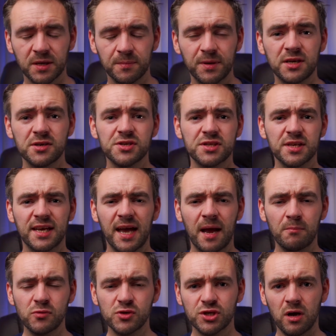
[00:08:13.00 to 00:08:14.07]
Because the
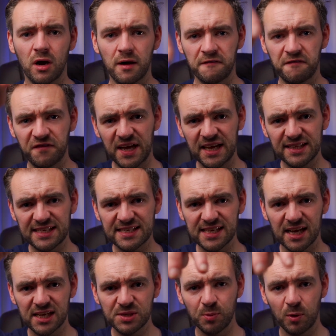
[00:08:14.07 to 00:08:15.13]
camera's got a fairly
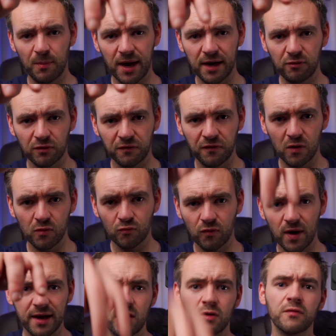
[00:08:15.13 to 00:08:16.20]
sizable microphone
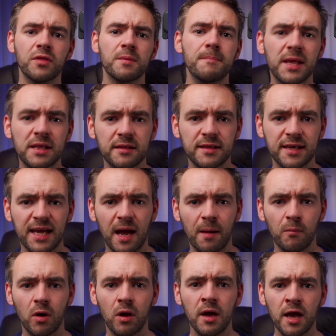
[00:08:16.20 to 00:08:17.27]
right over the middle of the
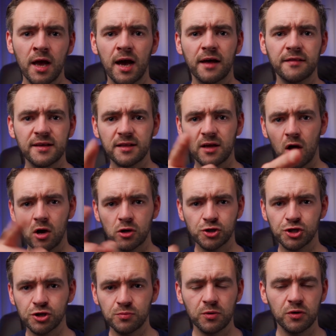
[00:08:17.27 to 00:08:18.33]
camera, and then the hot
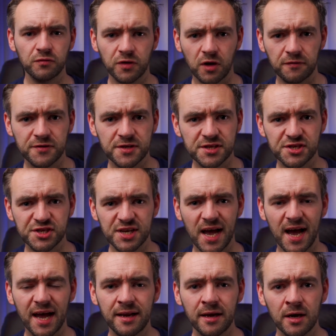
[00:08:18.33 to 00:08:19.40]
shoe moved off to the
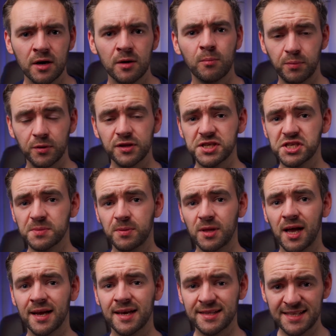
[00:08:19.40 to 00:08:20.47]
side, but they
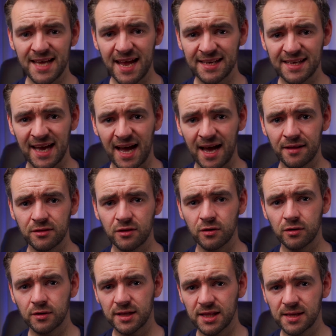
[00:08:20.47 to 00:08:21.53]
supply a dead cat
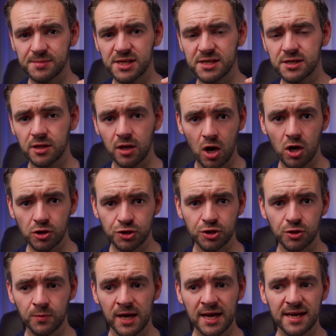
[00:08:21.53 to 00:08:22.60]
that clips into the hot
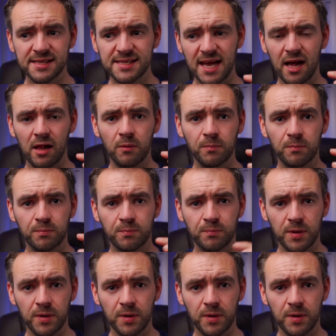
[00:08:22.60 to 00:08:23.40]
shoe to help